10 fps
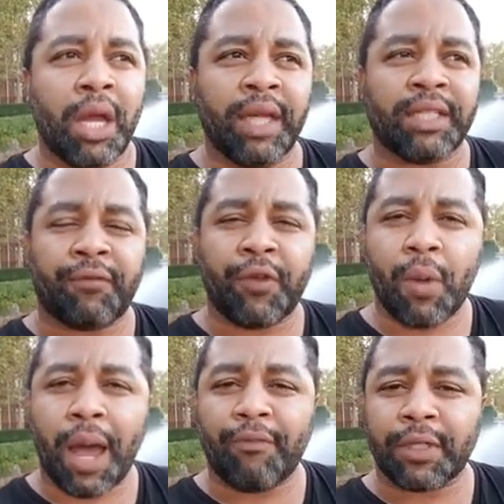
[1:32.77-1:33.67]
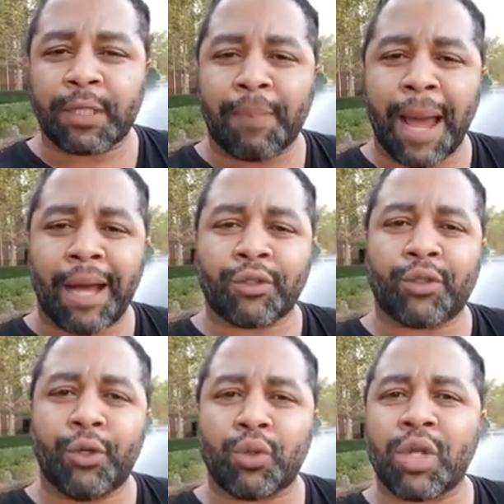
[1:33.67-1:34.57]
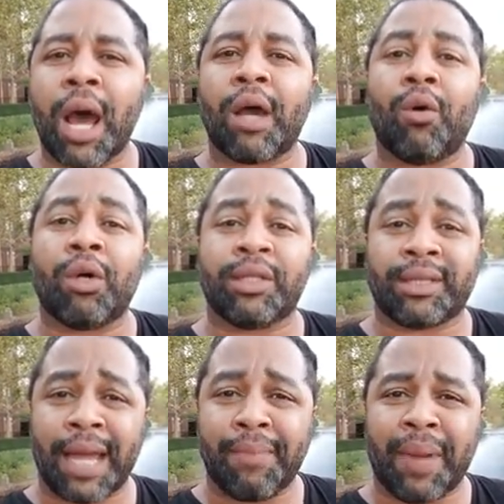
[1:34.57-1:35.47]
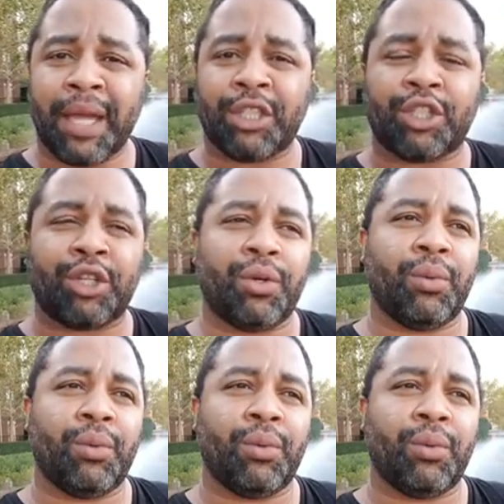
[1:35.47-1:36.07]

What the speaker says: is if you have a spouse who's not on the same page as you,